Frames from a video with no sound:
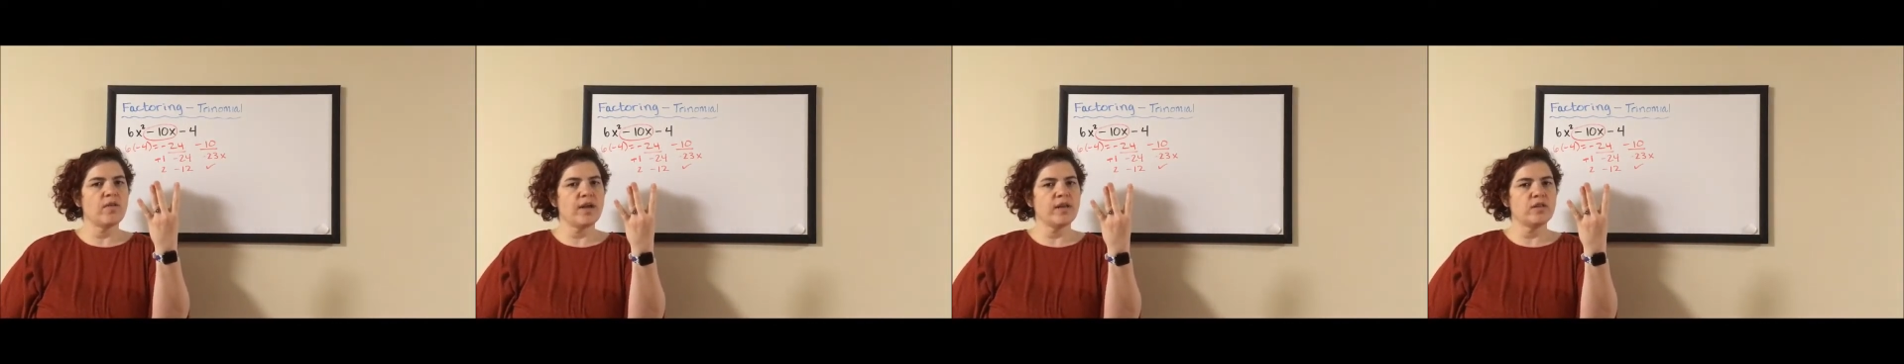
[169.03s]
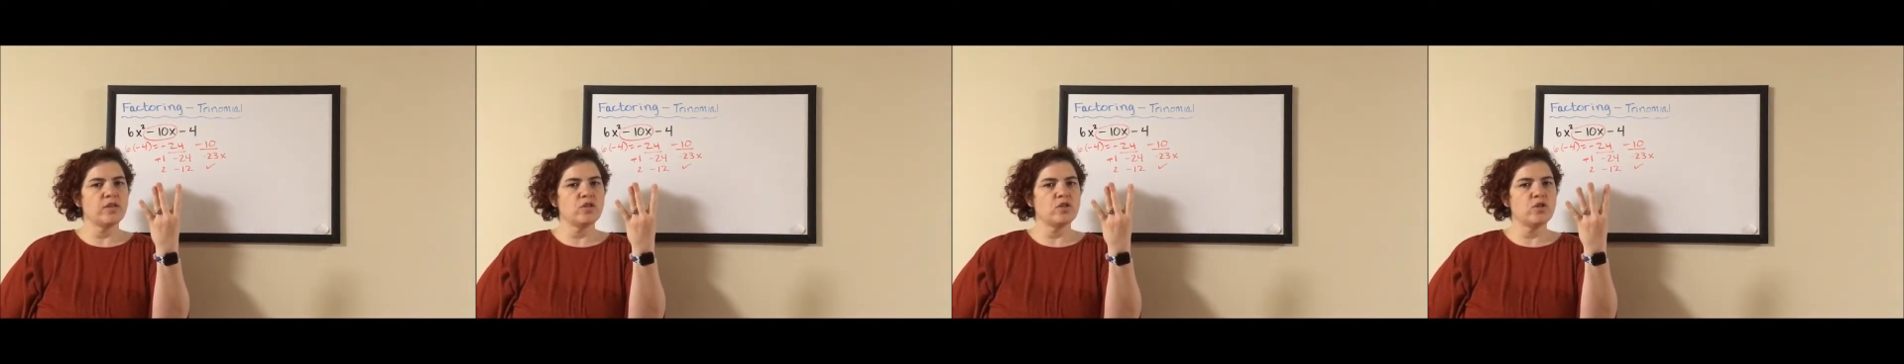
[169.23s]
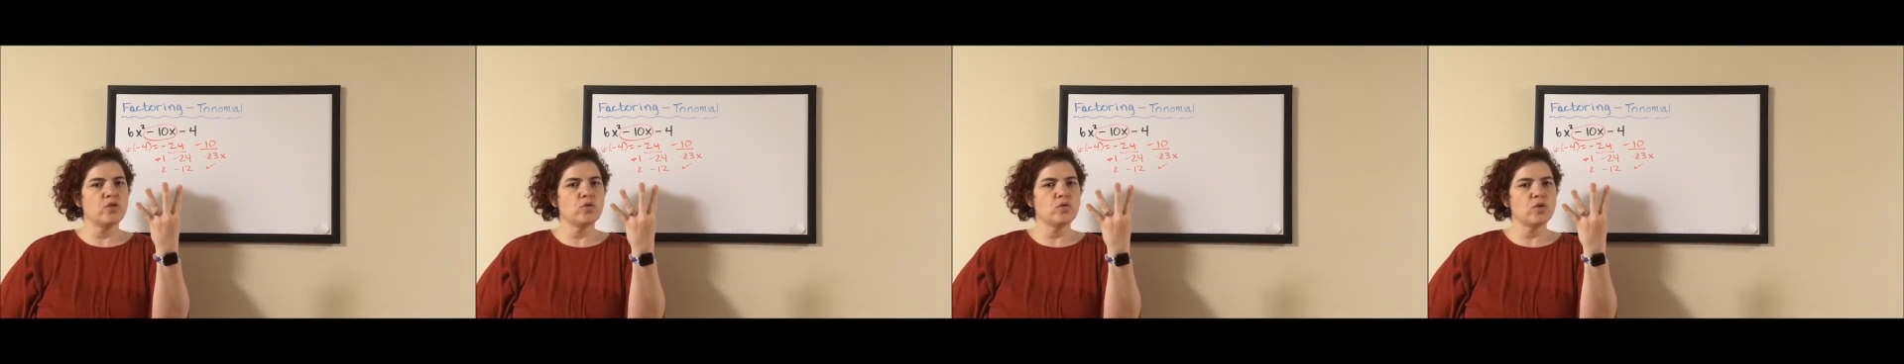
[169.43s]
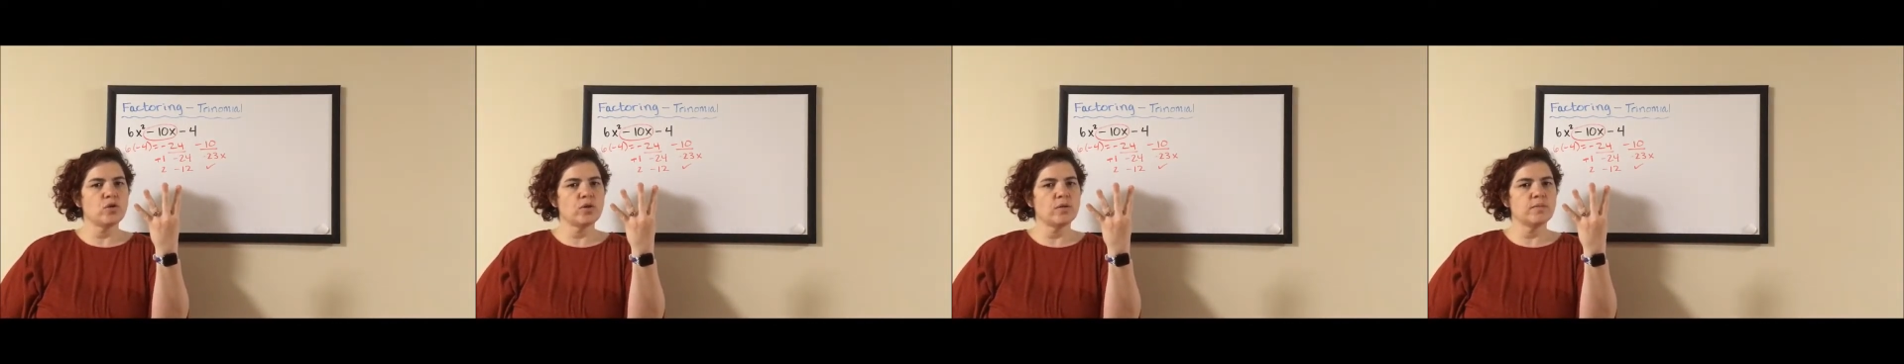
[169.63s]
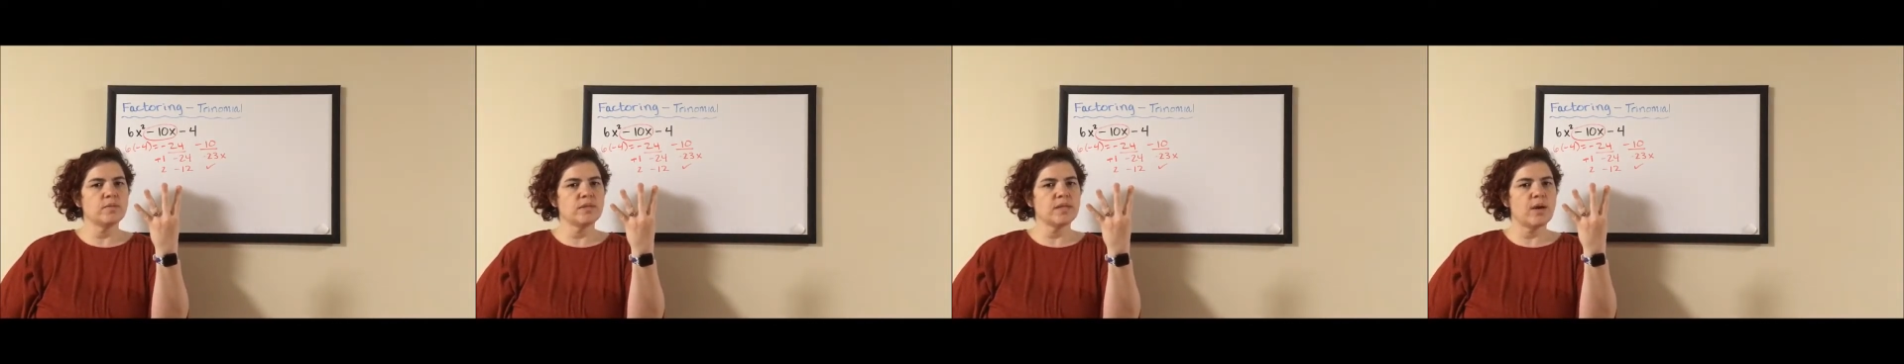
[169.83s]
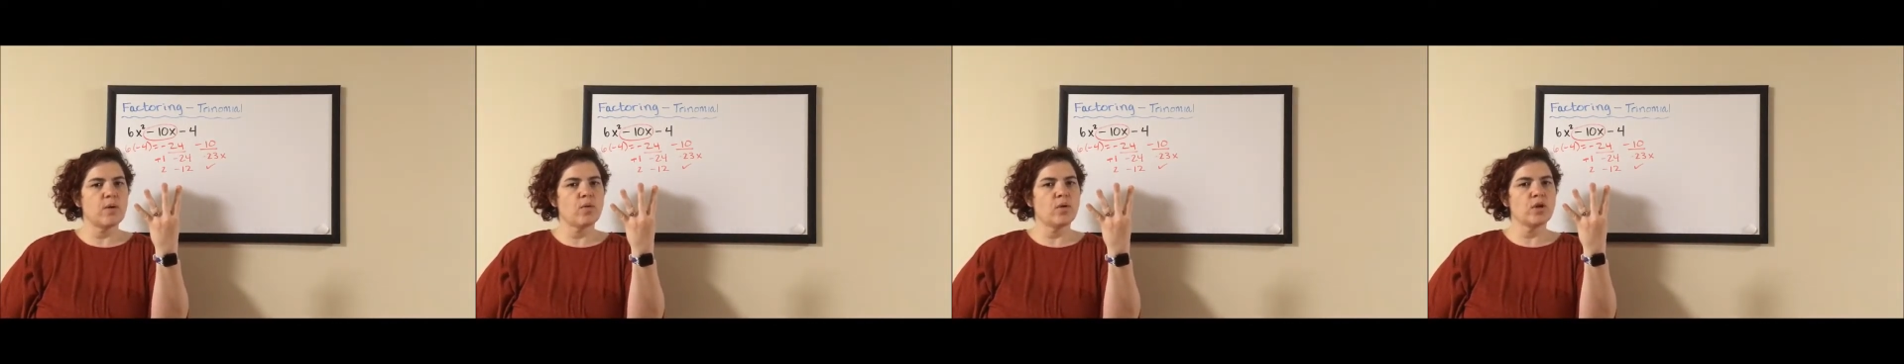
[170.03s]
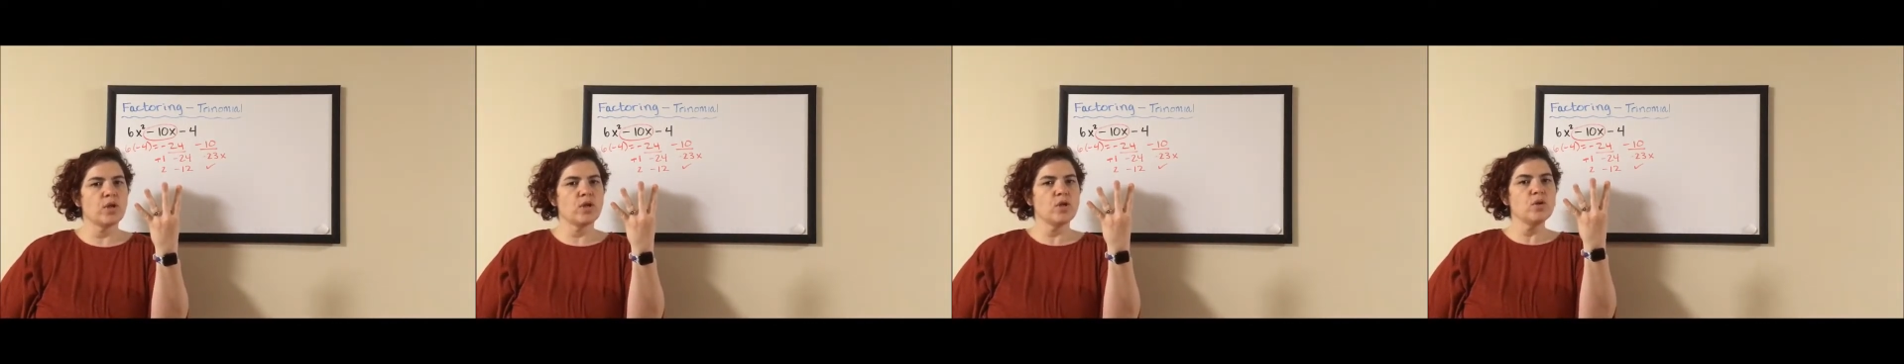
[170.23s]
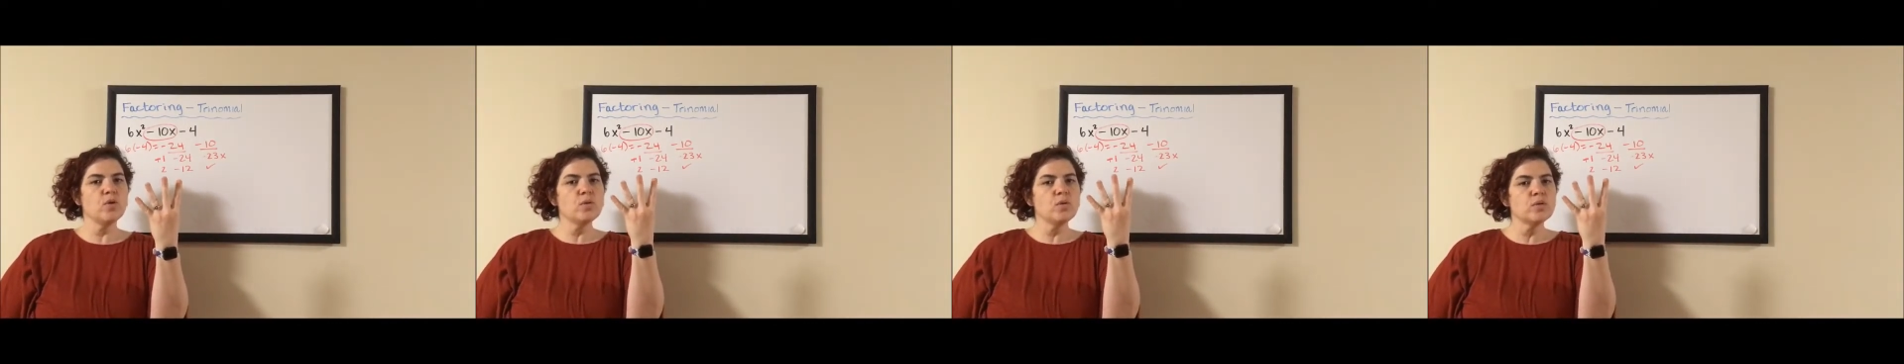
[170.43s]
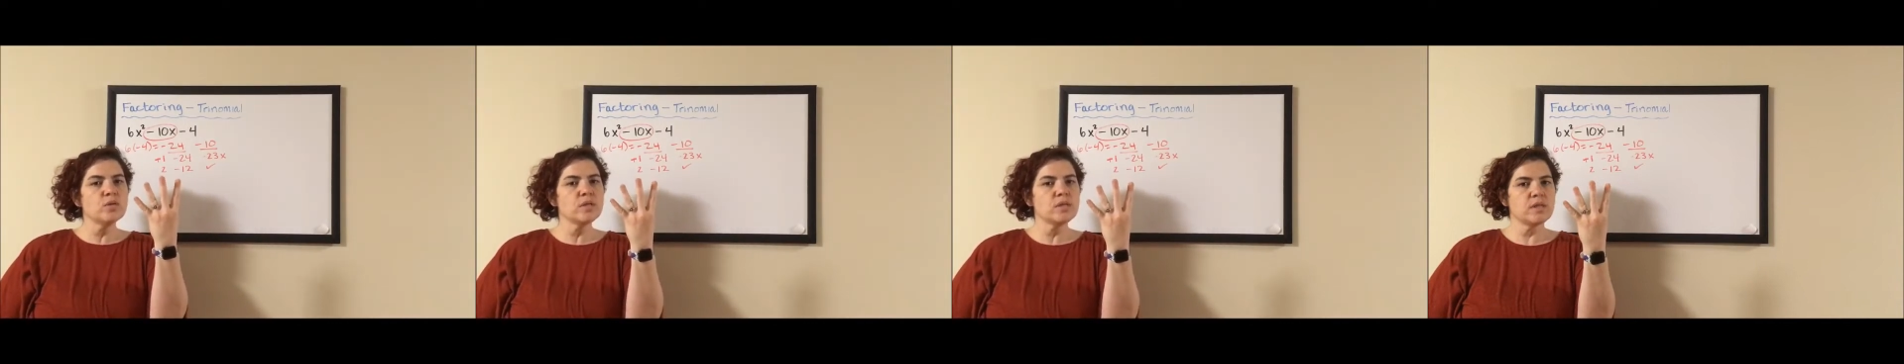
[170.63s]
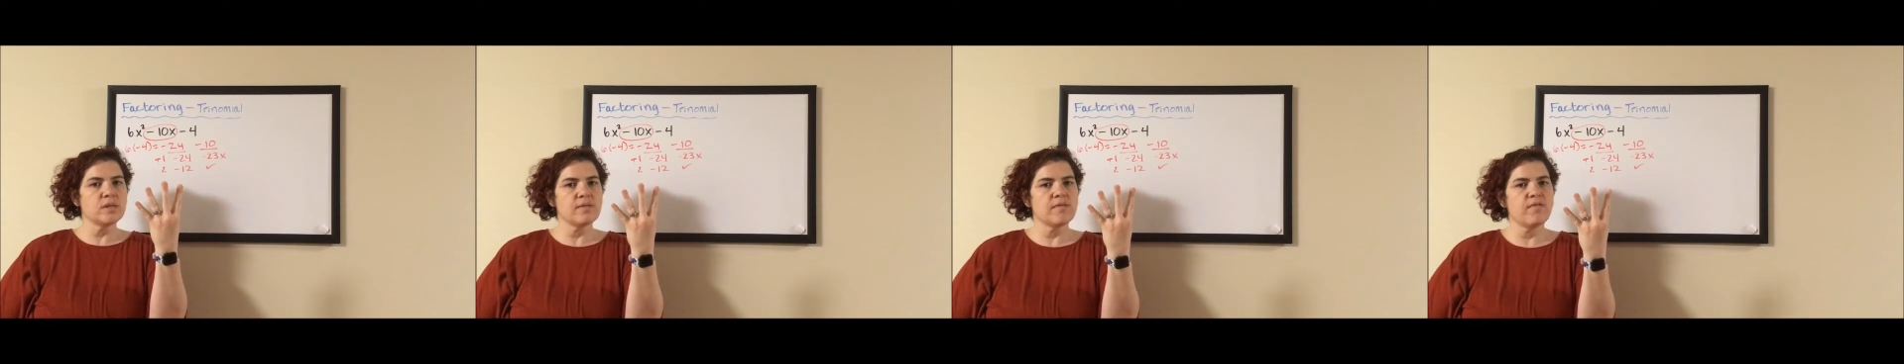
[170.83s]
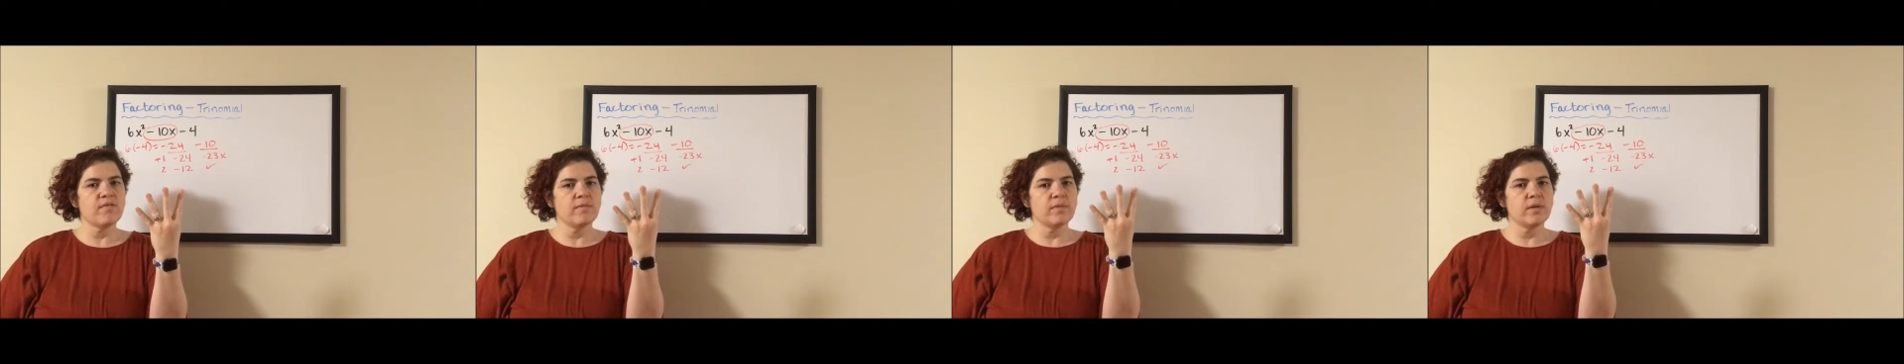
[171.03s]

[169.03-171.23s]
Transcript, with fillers: find the two terms that were used